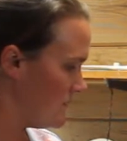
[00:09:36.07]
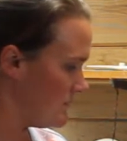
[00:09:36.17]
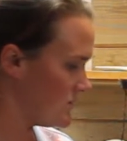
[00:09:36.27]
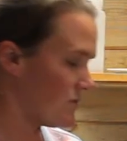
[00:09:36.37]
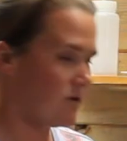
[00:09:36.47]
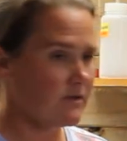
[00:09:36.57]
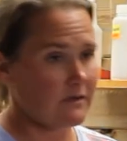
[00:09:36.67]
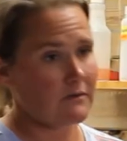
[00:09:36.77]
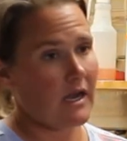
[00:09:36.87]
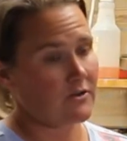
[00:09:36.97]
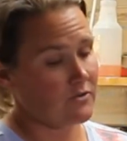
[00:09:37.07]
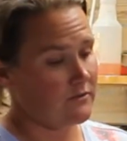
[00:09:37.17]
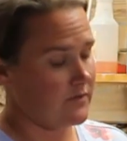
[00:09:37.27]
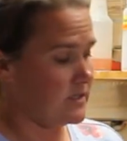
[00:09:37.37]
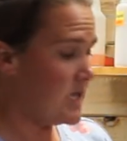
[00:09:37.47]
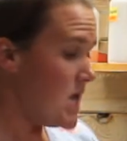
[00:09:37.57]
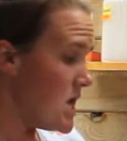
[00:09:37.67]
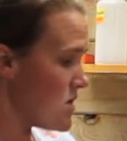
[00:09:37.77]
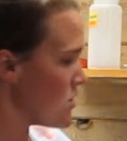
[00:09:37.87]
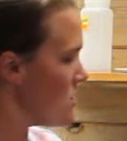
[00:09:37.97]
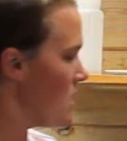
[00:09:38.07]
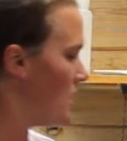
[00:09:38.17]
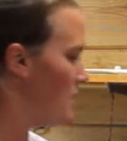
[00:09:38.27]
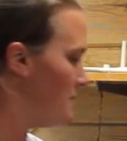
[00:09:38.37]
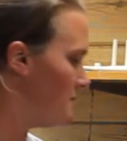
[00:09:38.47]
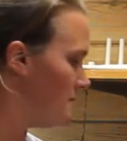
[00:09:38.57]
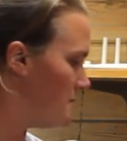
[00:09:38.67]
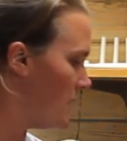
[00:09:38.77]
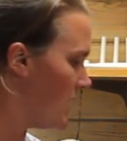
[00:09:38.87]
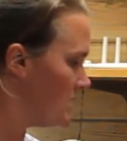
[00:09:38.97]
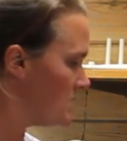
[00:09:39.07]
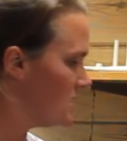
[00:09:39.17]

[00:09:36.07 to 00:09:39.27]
don't know that it actually fits here, um, but